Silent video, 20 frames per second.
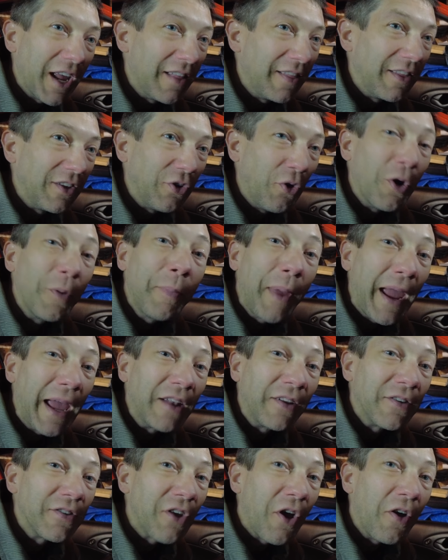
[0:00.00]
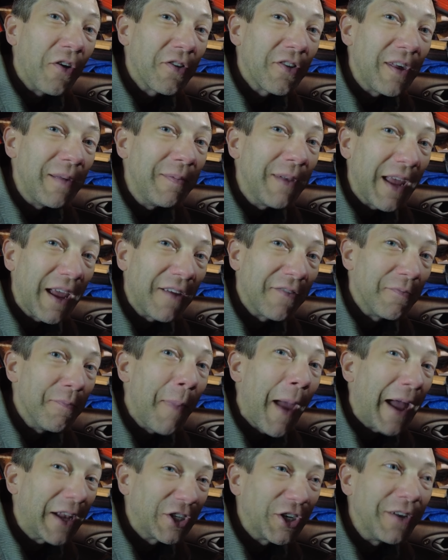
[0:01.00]
and the door panels all seem to have
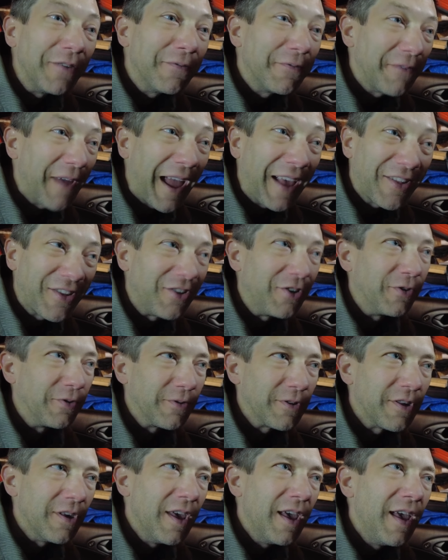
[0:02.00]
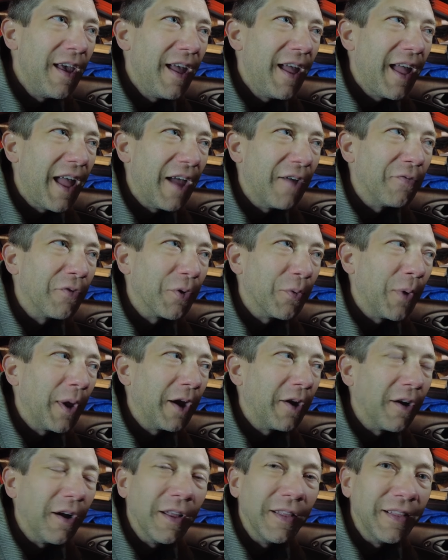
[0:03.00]
matching fasteners
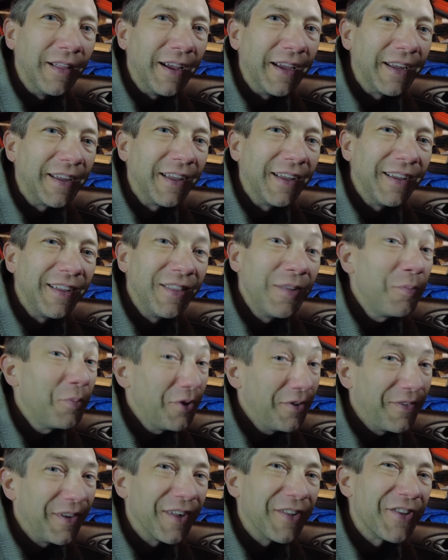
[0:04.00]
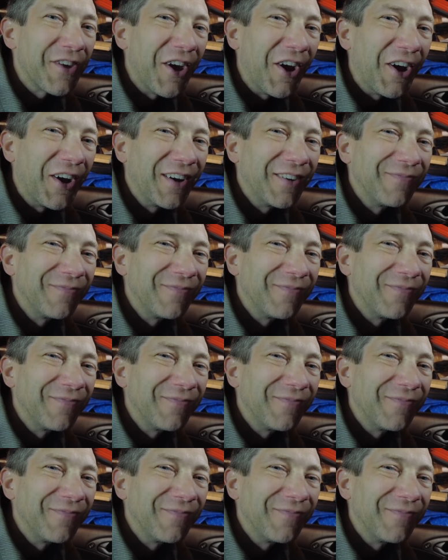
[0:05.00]
everywhere, unlike the previous car.